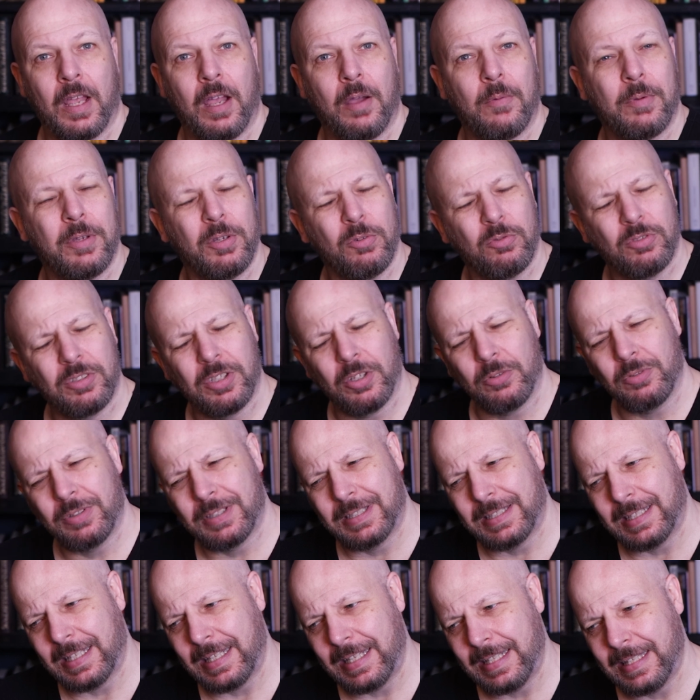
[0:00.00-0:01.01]
And we also
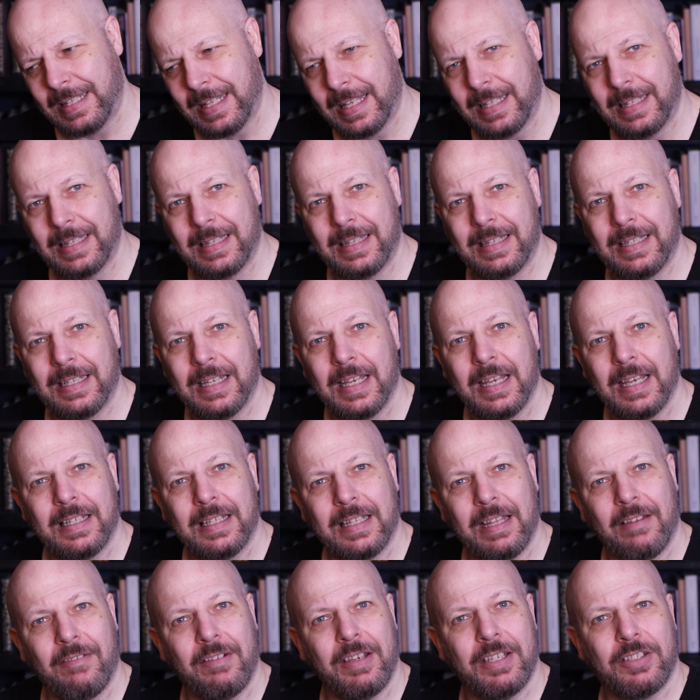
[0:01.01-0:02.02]
see that
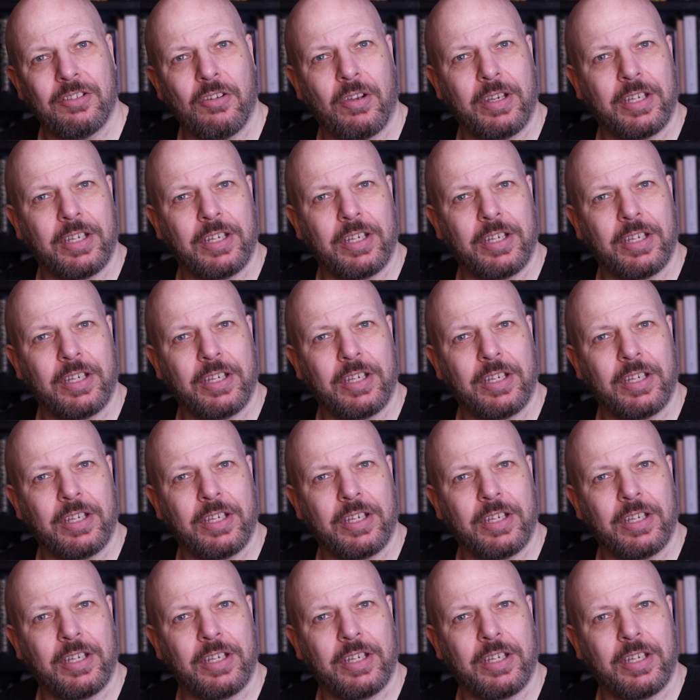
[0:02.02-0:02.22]
there is